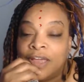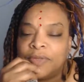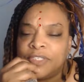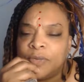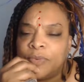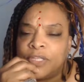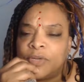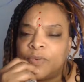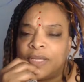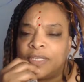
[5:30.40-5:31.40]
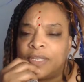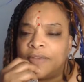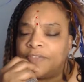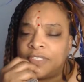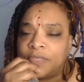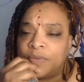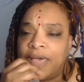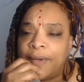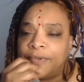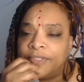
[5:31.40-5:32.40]
just going to pull it around love and see what
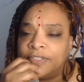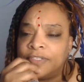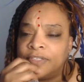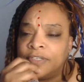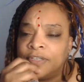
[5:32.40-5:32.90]
happens.